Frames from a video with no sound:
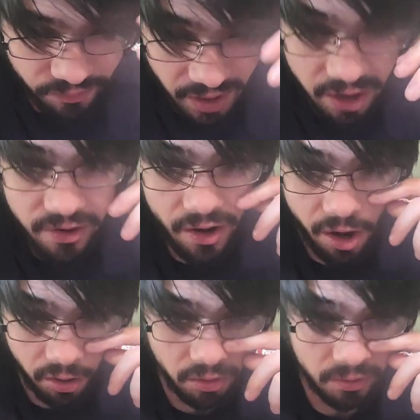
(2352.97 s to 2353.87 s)
Very
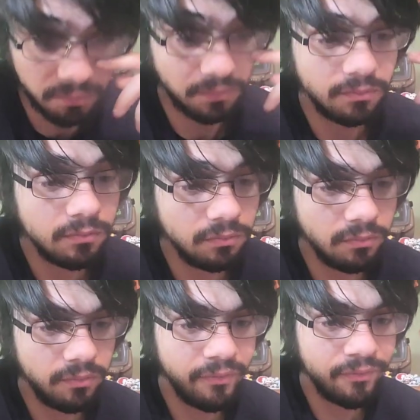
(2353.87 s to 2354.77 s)
ugly.
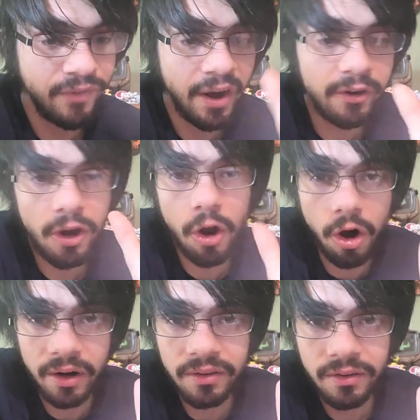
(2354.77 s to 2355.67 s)
Very
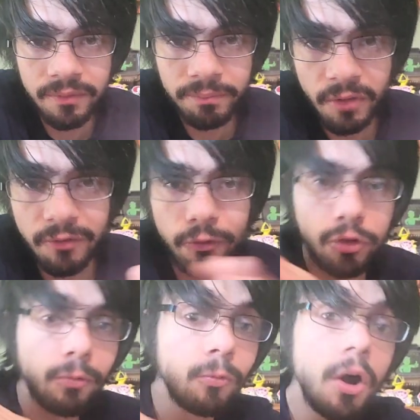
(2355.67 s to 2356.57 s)
hard for
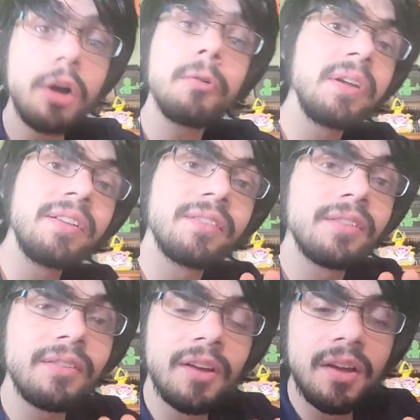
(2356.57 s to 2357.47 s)
the wrong reasons.